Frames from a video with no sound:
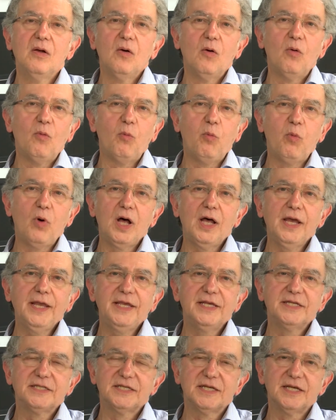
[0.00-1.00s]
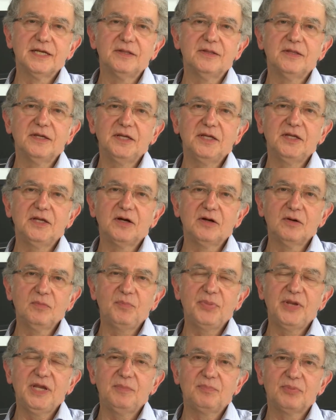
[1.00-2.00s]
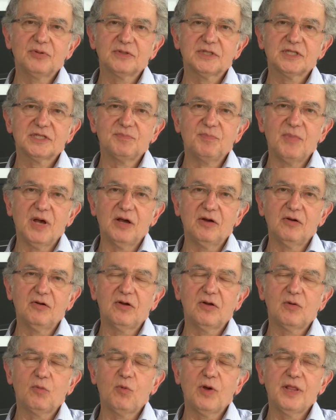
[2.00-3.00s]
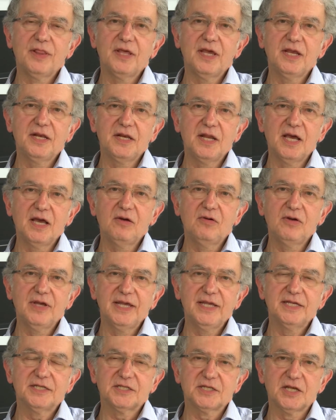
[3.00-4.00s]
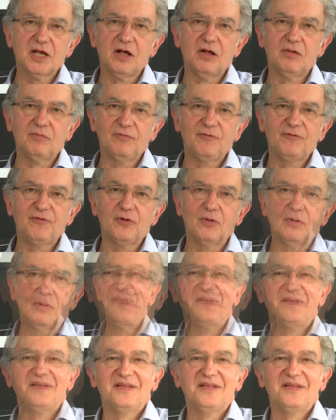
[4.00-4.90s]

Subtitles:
Why is it that young people smoke when they know it's harmful?